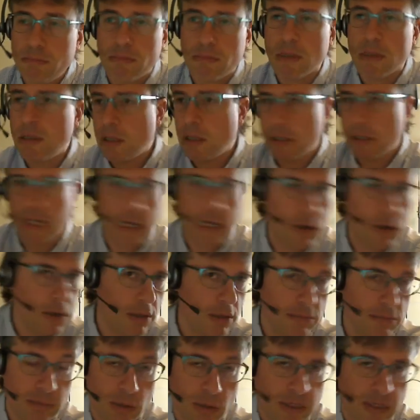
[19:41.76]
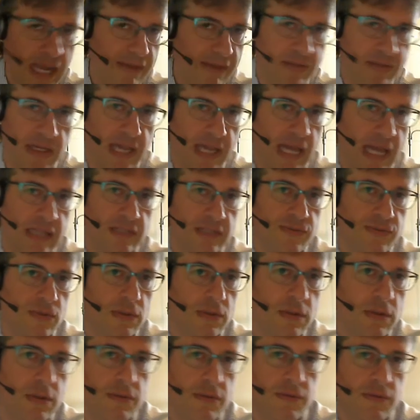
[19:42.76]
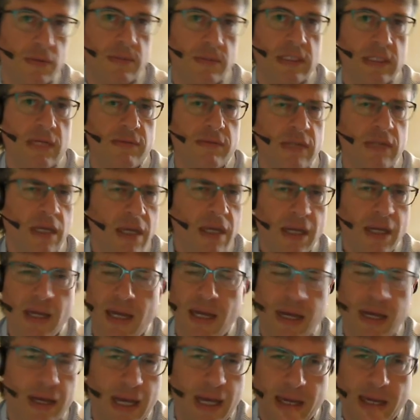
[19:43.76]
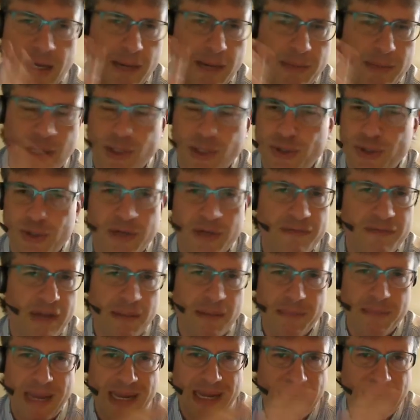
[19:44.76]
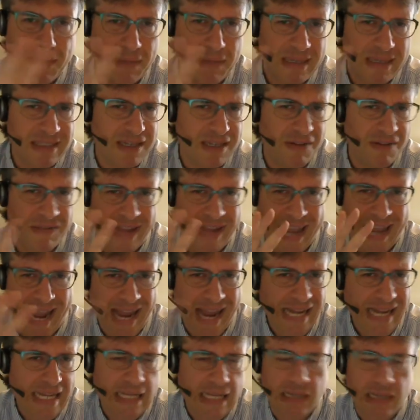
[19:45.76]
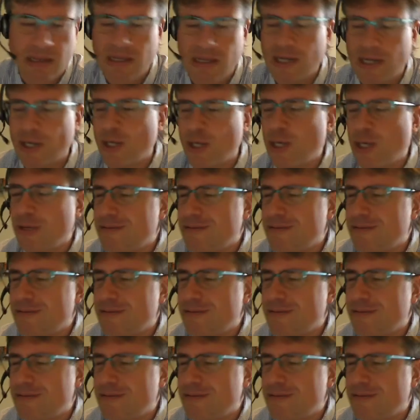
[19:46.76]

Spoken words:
that don't have the GANs for themselves. I'm not sure if I'm making myself any clear.